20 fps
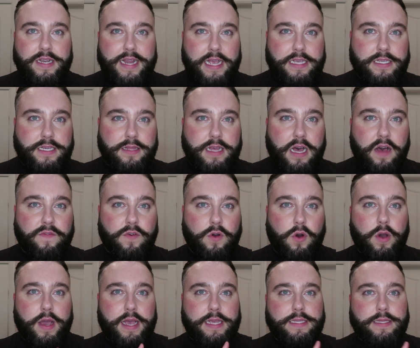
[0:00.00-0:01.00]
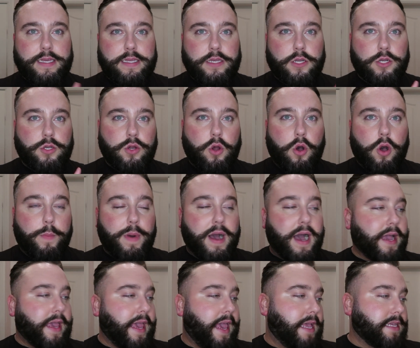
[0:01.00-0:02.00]
next thing that I've got is this
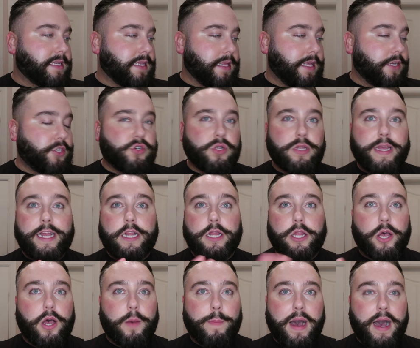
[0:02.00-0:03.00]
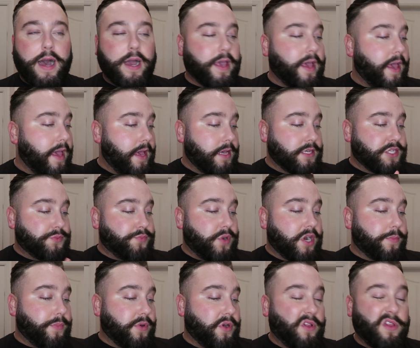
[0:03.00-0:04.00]
Norpak. It's literally Lurpak.
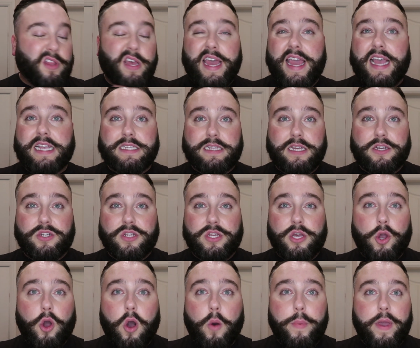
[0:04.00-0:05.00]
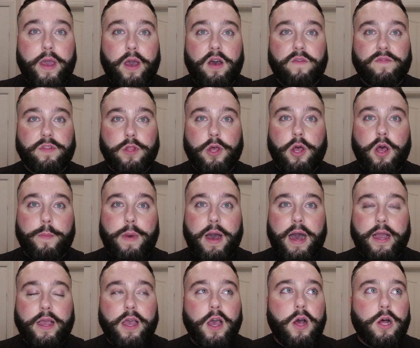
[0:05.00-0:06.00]
Spreadable, it's literally a copy of
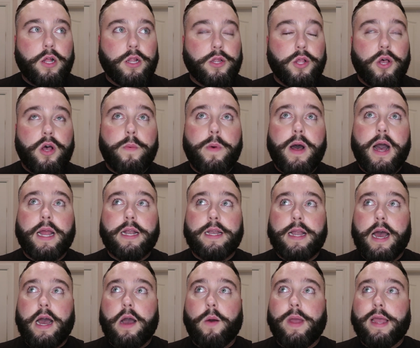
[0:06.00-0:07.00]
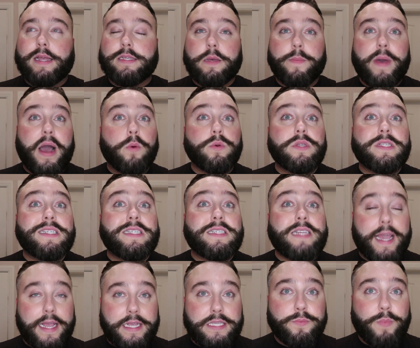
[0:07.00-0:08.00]
Lurpak. Lurpak now is about
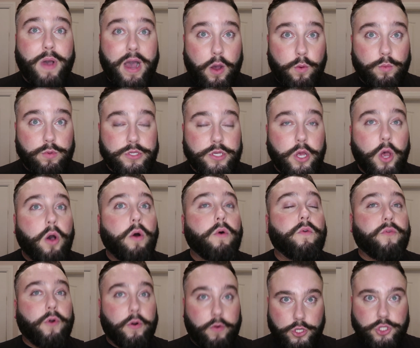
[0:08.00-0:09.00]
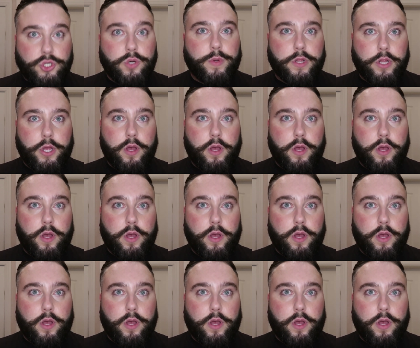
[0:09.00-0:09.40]
six pounds for a tub of